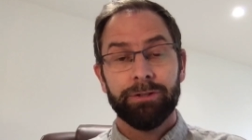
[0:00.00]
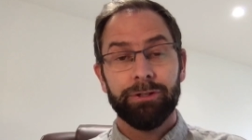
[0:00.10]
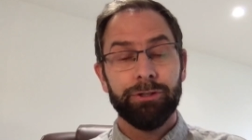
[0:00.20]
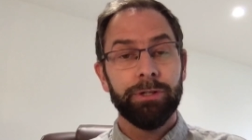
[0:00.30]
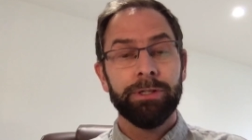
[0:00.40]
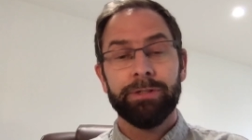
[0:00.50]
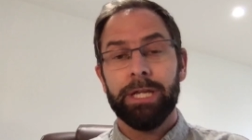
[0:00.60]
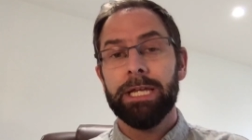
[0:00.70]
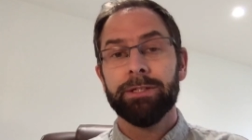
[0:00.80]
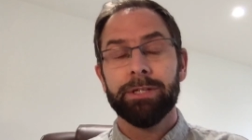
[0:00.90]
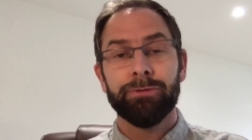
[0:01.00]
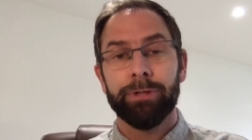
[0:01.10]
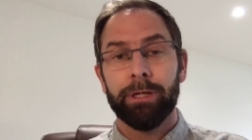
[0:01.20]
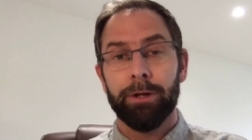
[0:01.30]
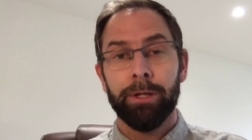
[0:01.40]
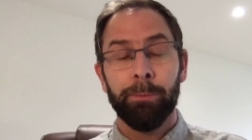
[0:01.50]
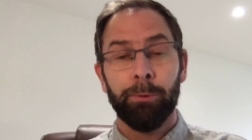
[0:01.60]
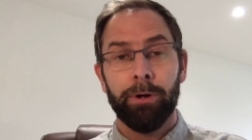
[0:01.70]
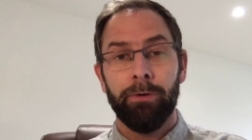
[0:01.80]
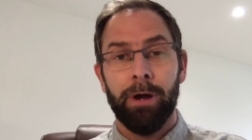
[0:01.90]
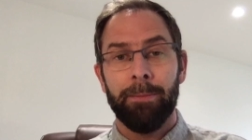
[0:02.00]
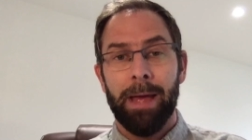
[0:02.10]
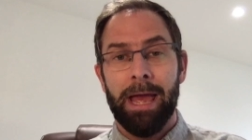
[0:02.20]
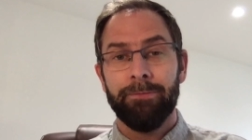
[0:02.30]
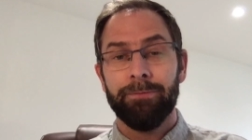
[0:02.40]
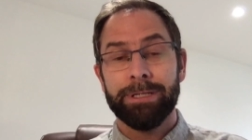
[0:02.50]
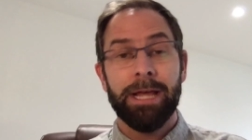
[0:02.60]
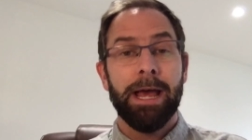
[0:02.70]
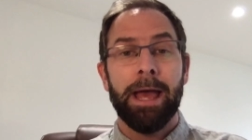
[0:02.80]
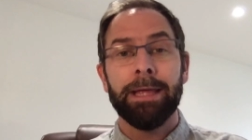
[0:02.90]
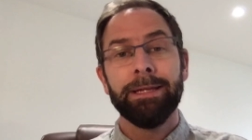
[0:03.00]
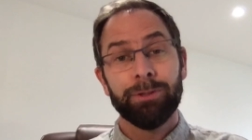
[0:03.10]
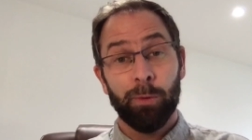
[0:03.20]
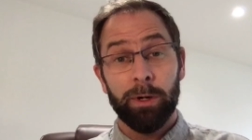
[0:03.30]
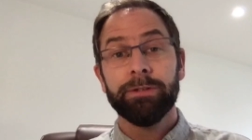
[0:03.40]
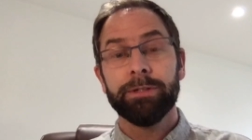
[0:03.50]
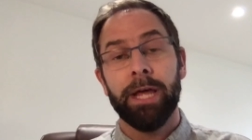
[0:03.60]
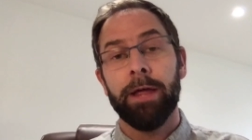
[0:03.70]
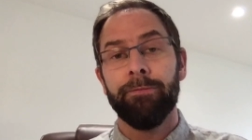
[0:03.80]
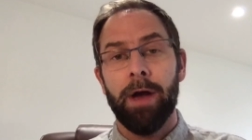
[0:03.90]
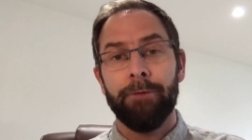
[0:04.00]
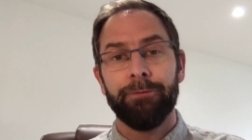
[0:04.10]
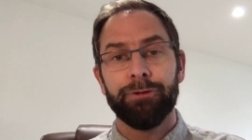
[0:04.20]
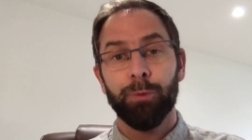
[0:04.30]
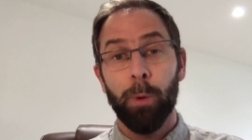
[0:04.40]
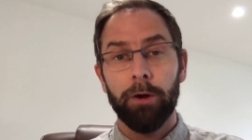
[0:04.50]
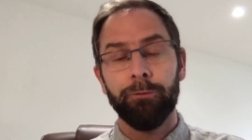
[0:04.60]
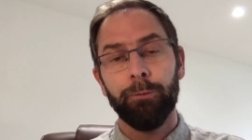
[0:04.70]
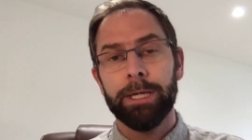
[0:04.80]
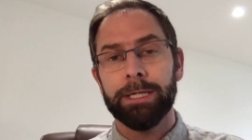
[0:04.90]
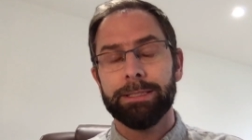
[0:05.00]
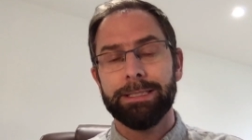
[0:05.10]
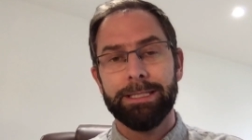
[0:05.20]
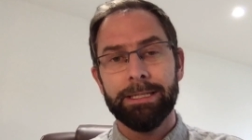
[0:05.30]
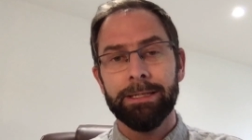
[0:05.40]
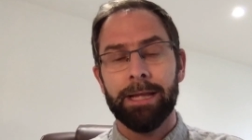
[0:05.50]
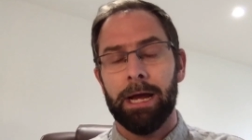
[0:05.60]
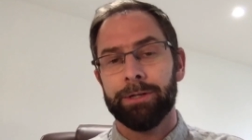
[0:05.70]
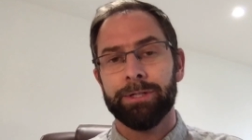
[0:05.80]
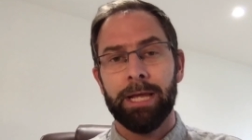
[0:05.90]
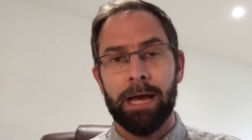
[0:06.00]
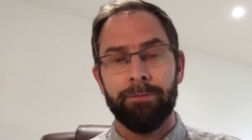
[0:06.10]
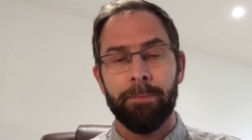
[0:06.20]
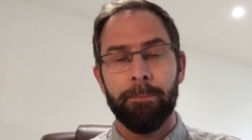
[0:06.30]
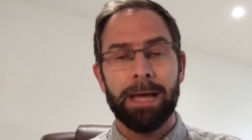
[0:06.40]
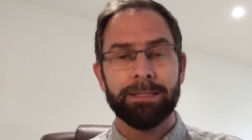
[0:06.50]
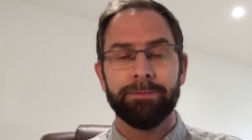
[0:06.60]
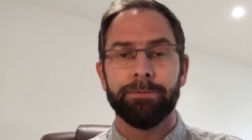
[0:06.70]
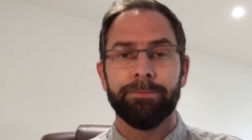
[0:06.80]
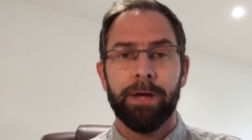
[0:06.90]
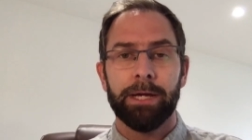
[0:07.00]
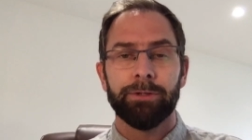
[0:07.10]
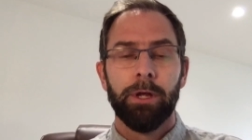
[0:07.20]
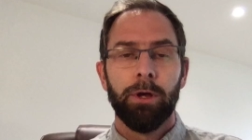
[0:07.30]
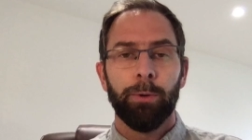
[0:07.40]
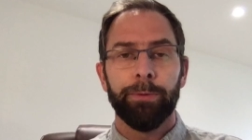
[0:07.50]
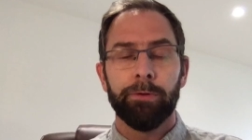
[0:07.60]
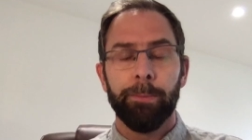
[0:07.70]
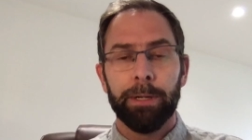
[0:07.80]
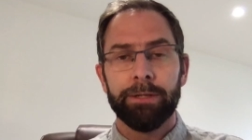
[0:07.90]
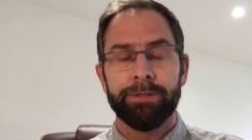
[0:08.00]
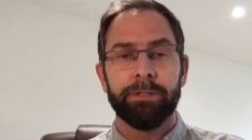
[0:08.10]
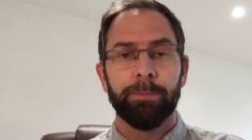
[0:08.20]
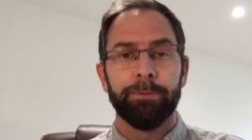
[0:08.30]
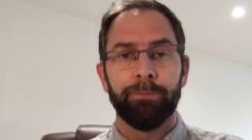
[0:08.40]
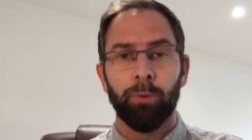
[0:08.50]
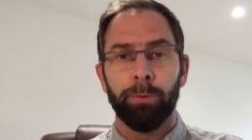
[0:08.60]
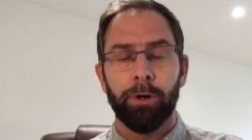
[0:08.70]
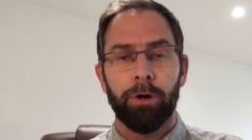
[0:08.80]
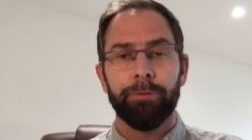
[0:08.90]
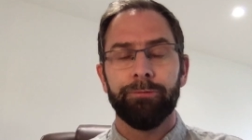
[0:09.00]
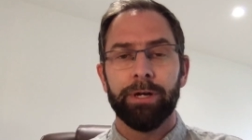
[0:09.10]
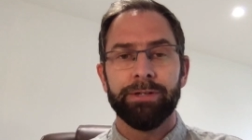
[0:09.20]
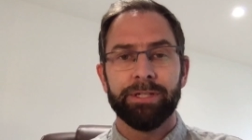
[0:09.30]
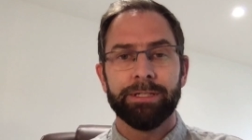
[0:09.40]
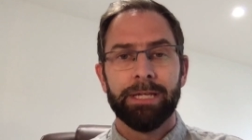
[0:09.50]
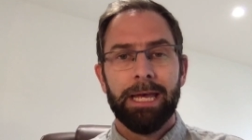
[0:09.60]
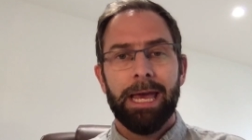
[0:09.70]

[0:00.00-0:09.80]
So doing this eccentric loading program every day, twice a day in fact, for 12 weeks didn't actually have a massive effect on their ability to perform calf raises.